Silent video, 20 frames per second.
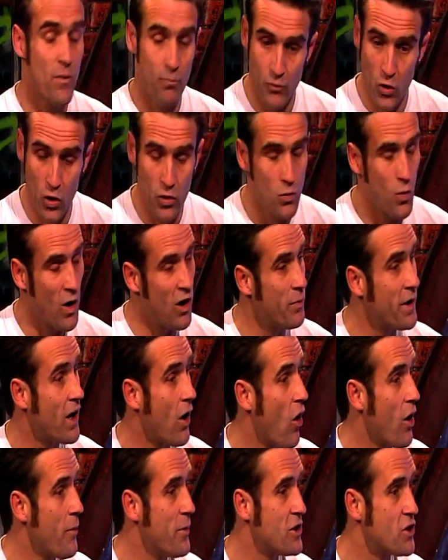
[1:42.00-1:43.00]
Could well be
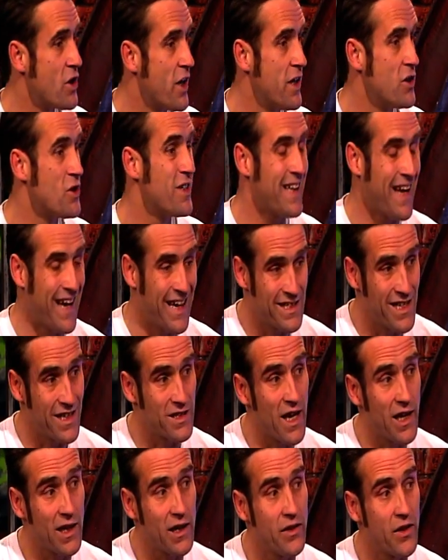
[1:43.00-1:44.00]
climate change. That is
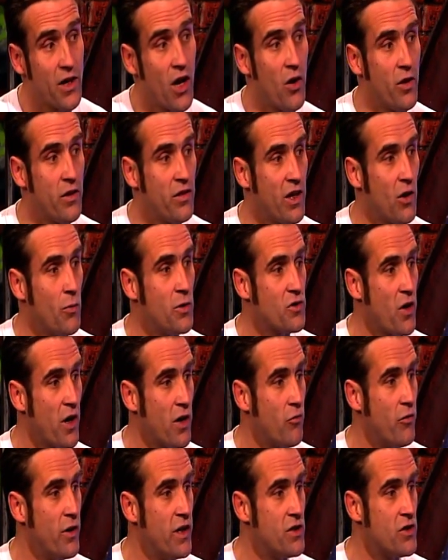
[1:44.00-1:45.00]
exactly the kind of thing we're trying
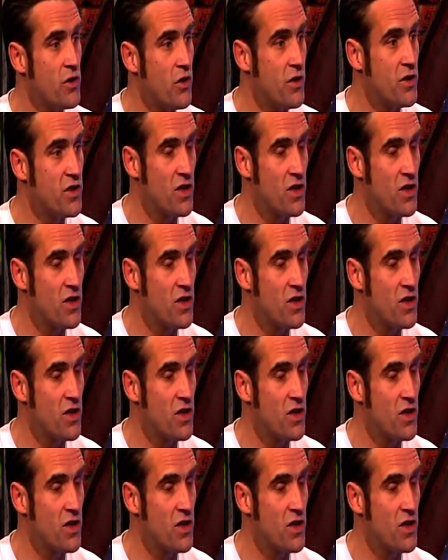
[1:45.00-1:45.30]
to research.